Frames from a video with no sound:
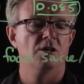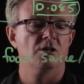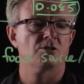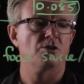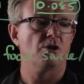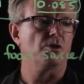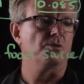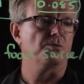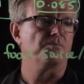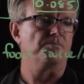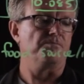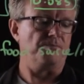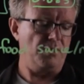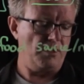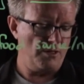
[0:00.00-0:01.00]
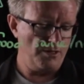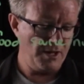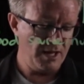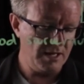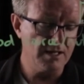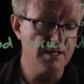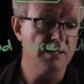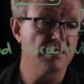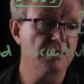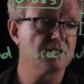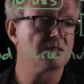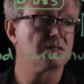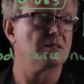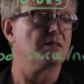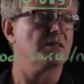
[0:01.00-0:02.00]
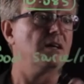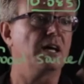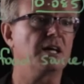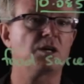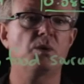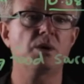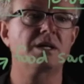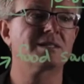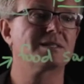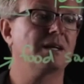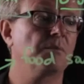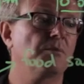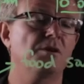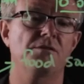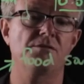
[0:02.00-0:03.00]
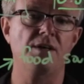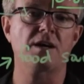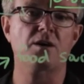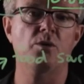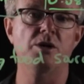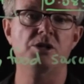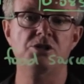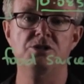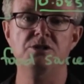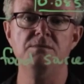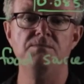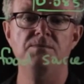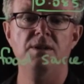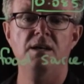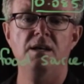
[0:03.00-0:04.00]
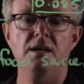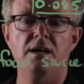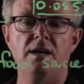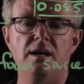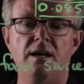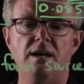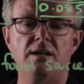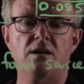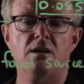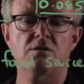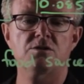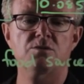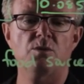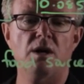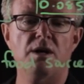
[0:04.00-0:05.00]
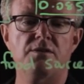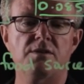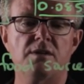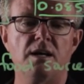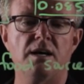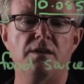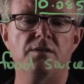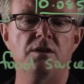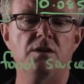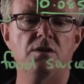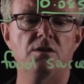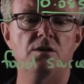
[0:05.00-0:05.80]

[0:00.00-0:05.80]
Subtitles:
So that is a quick summary of that question, and I'll just write down